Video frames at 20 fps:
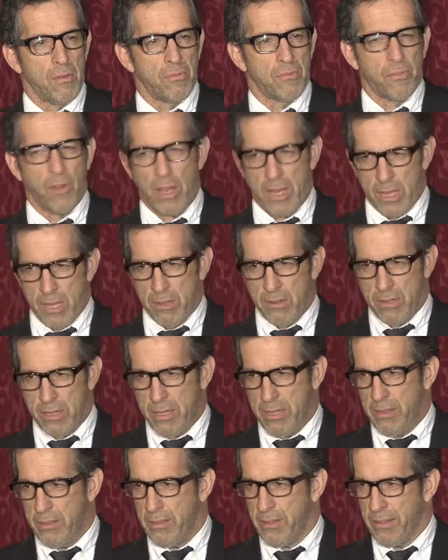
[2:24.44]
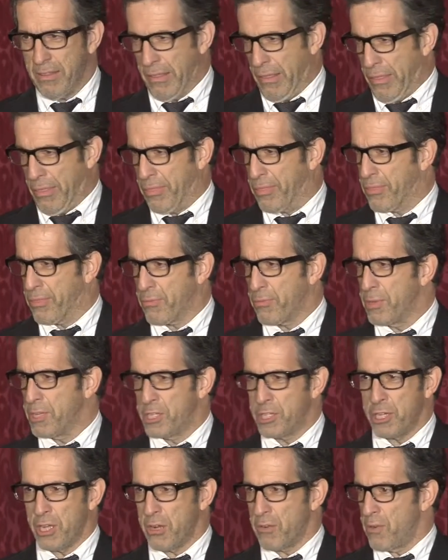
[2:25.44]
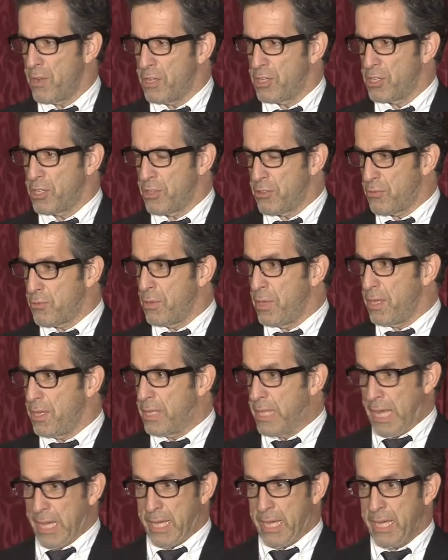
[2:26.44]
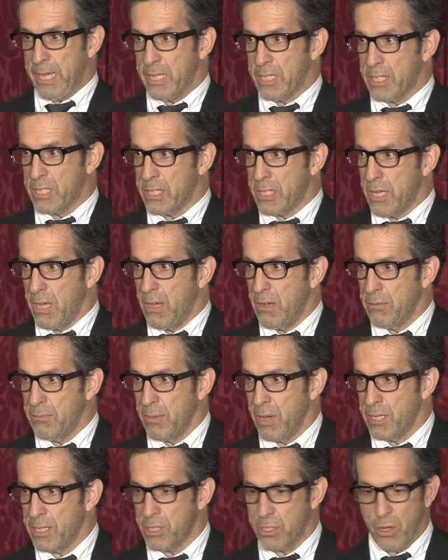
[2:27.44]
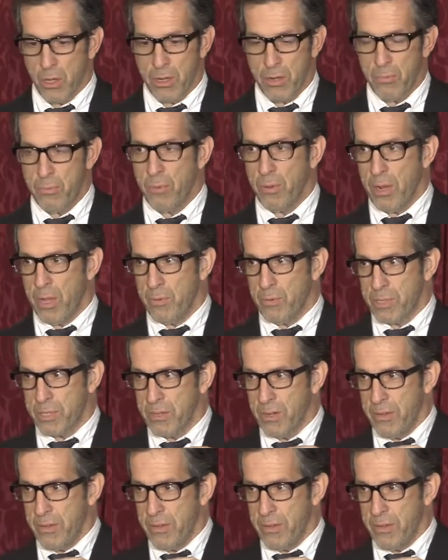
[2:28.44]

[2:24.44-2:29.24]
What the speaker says: Frighteningly, 3 decades. I started when I was